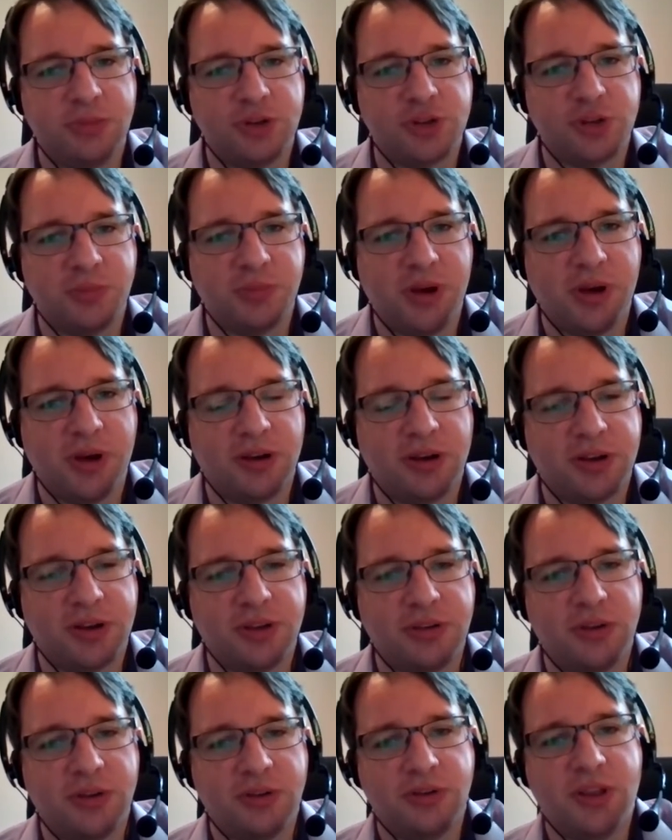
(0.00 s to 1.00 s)
Central Park.
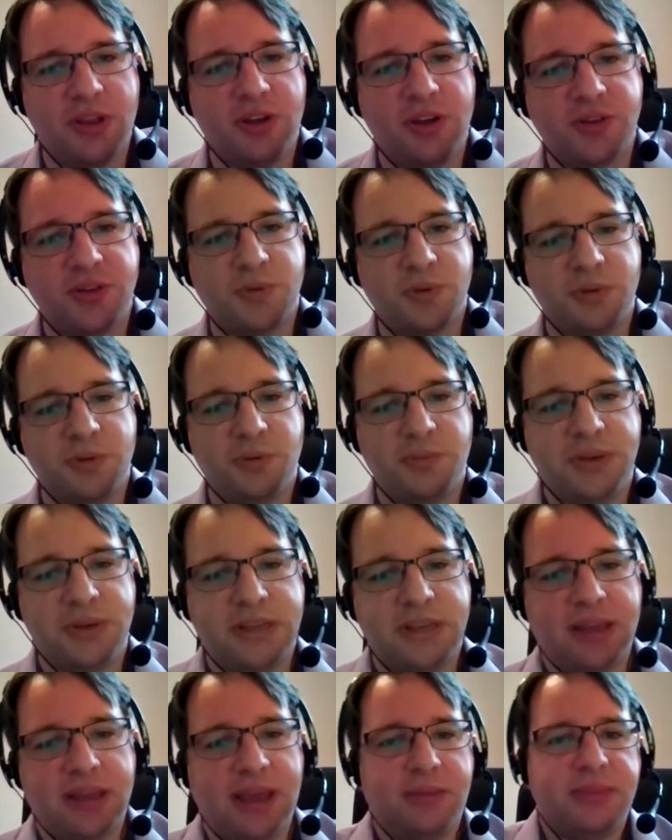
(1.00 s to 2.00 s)
Who knows what will
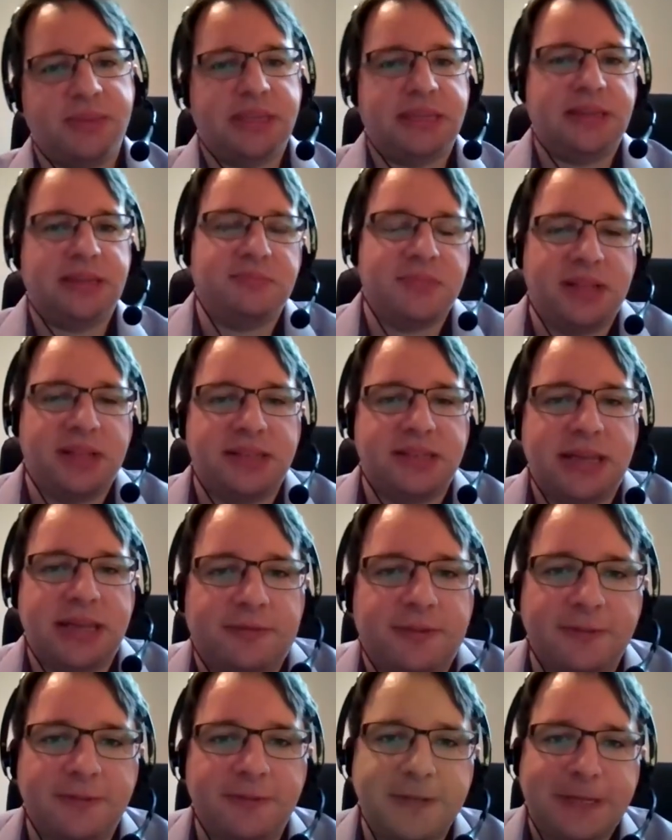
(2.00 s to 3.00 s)
be happening in 10,
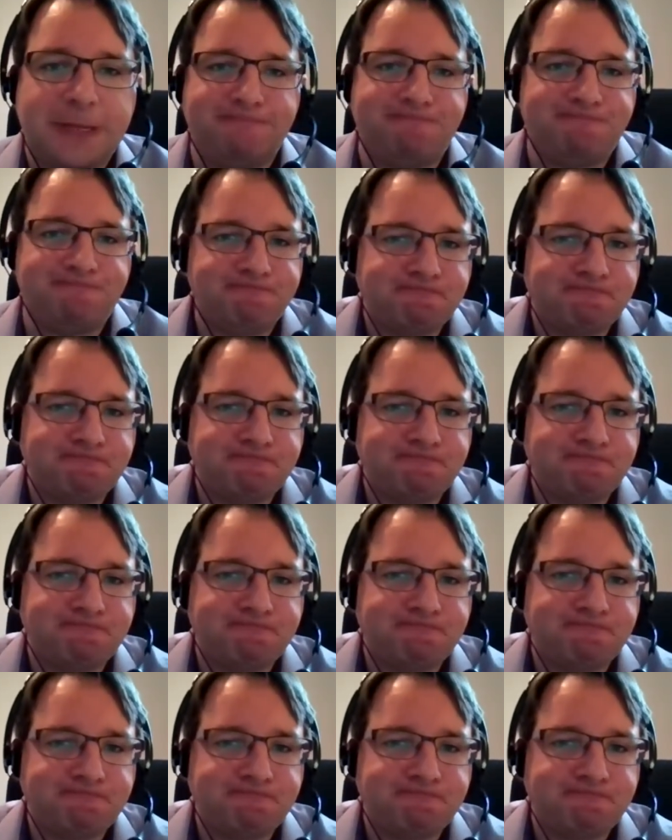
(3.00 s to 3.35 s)
15.